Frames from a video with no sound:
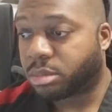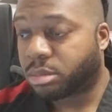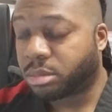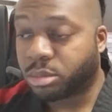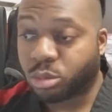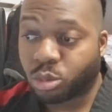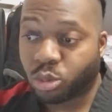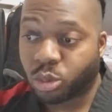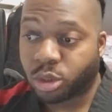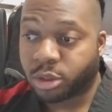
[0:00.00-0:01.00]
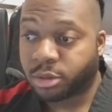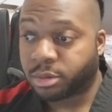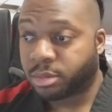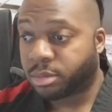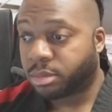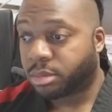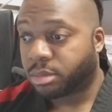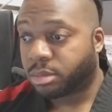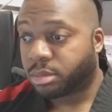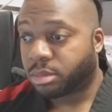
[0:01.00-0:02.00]
The only way to find it
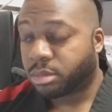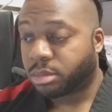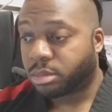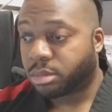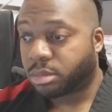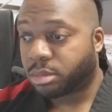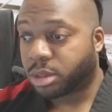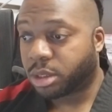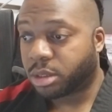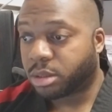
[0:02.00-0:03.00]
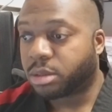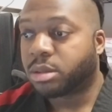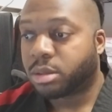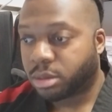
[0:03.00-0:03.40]
is to open the door